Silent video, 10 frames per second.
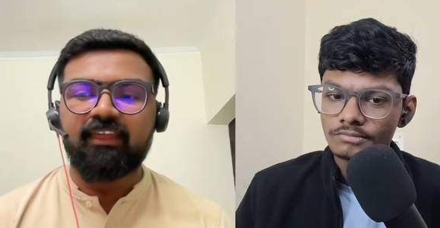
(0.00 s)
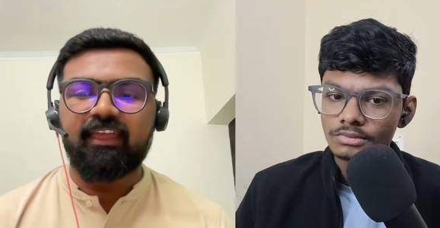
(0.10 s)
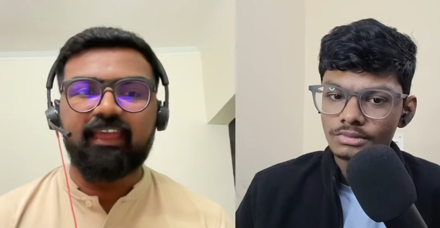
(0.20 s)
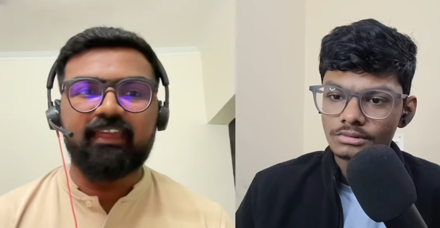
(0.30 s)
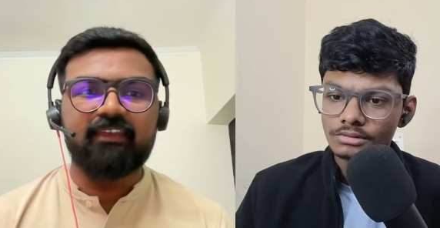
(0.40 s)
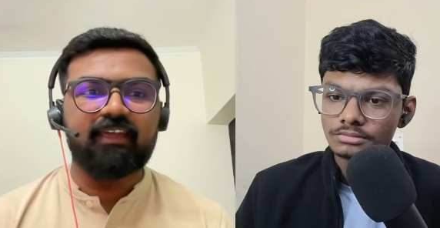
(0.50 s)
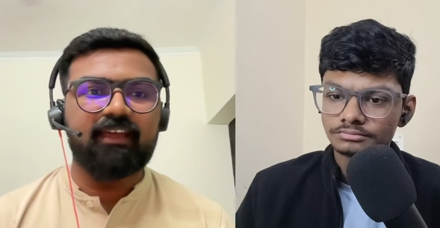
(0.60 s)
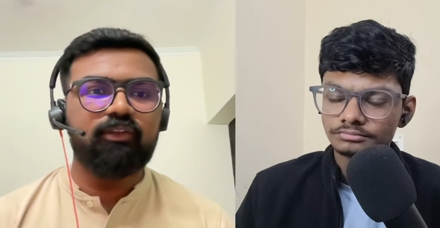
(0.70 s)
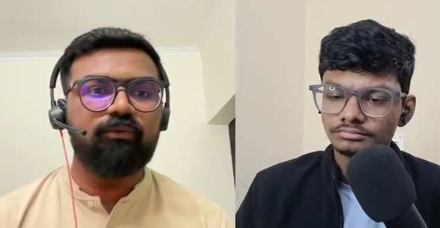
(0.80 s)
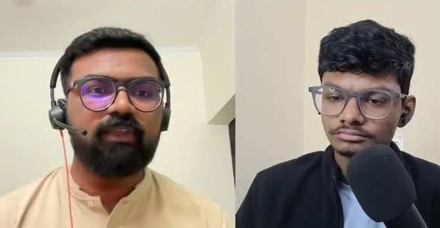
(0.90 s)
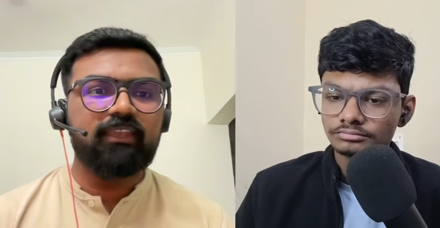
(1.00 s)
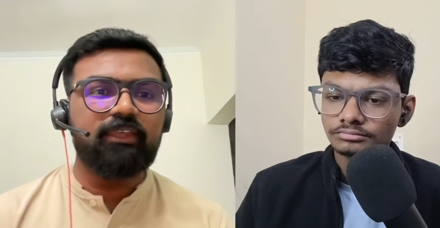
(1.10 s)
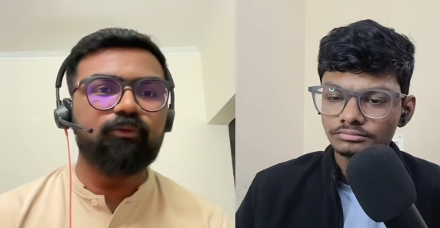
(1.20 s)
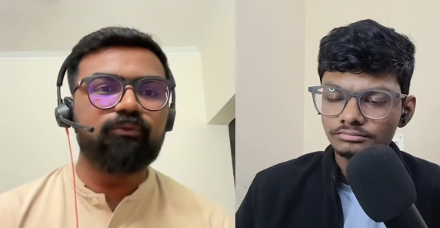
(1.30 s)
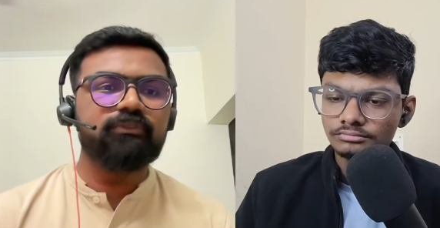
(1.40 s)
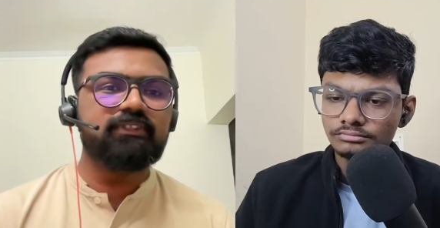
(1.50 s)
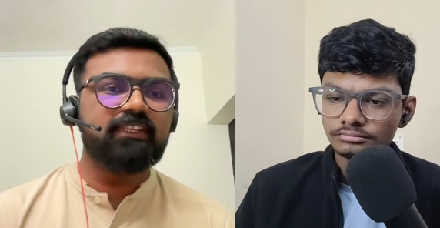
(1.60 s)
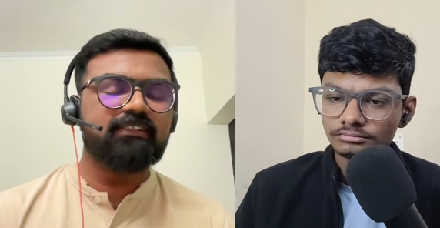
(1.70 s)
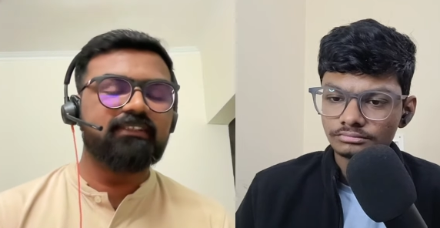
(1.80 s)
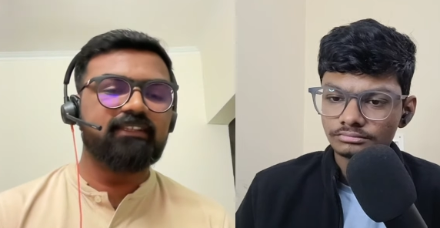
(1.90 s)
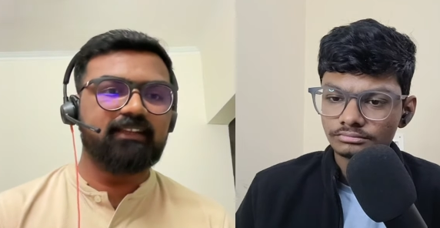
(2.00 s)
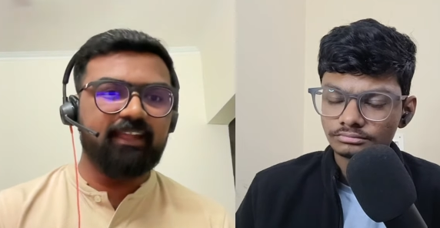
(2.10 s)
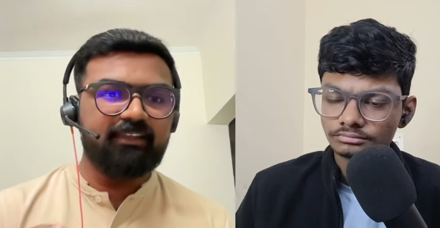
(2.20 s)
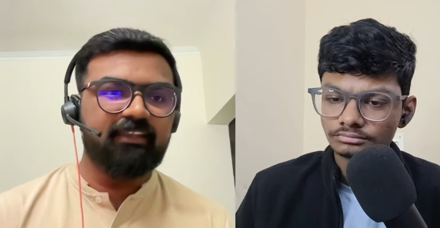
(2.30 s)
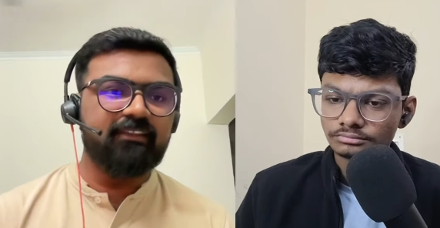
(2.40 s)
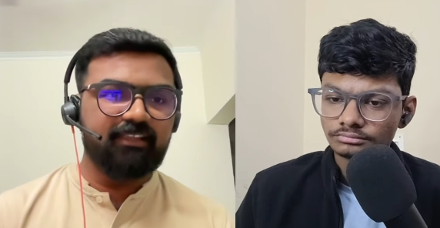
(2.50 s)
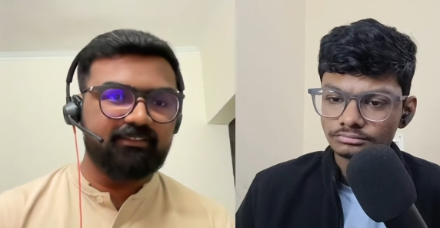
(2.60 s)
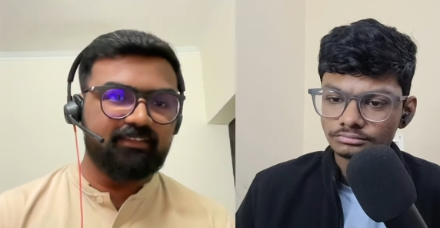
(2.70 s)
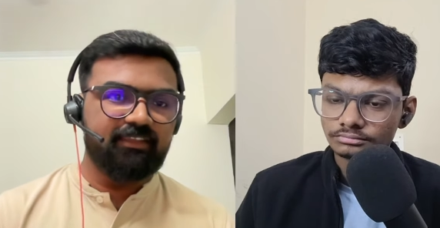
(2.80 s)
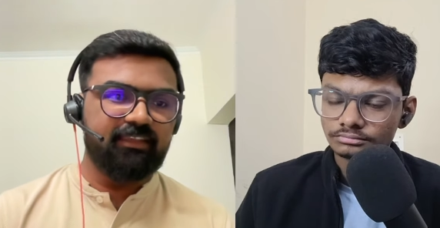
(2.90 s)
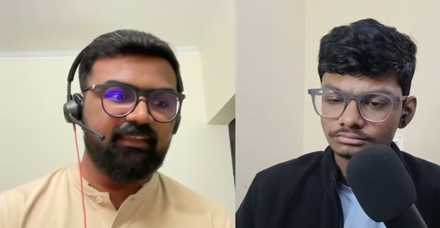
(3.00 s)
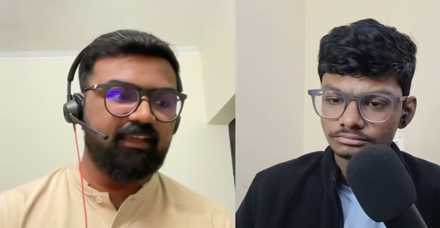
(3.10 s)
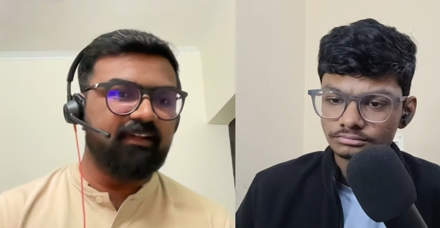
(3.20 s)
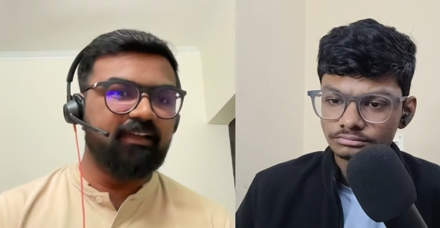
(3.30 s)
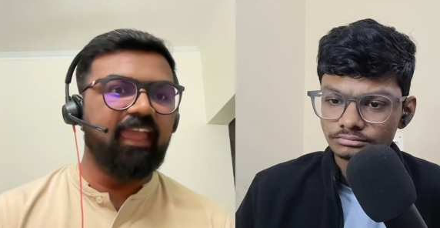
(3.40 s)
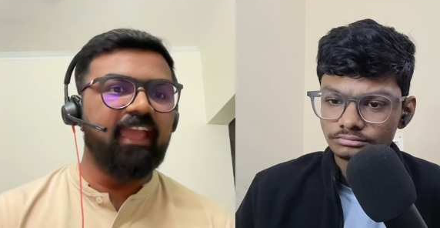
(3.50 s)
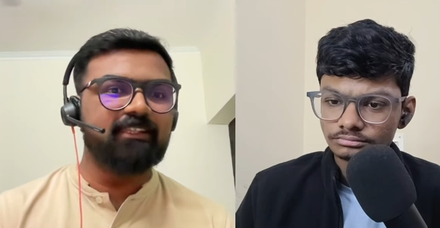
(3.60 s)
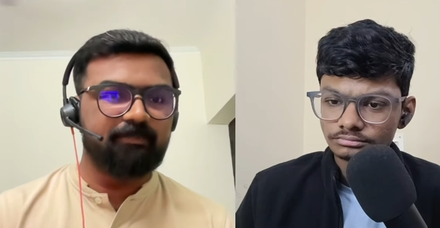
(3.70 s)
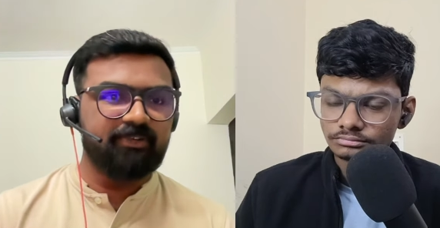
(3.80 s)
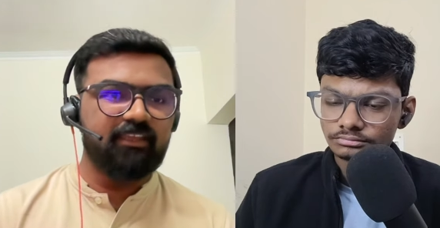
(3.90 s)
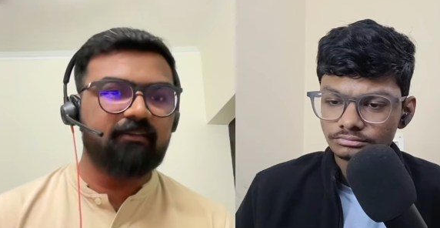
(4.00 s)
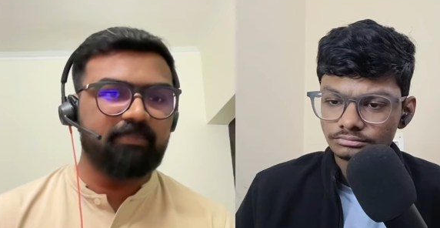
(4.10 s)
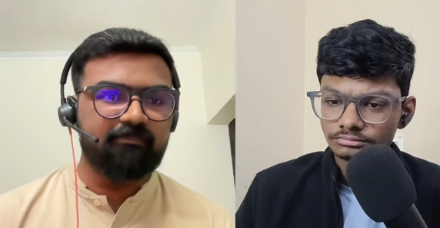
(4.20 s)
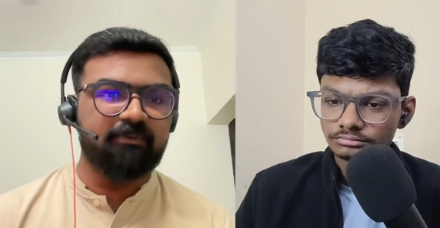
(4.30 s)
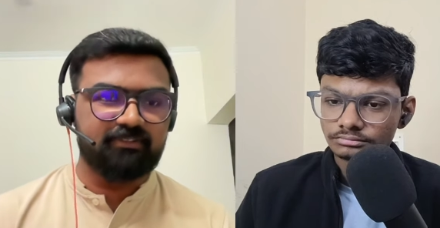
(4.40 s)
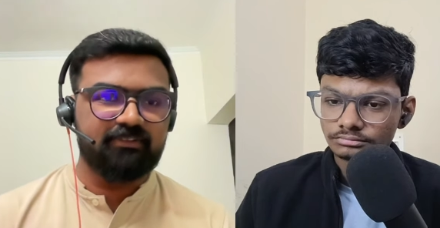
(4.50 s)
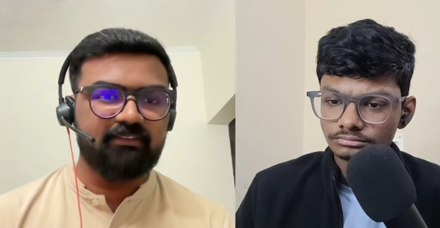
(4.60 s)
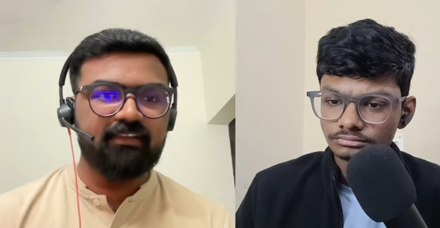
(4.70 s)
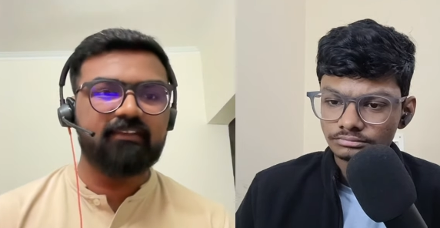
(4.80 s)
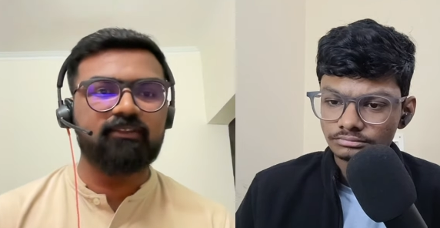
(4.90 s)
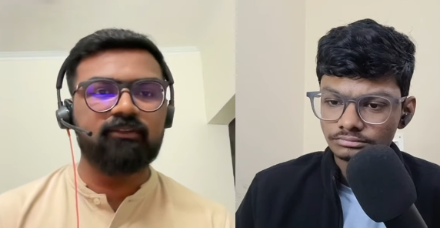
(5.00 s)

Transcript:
Speaker 1: And uh, you can use this uh, contingency uh, as per your purpose, right?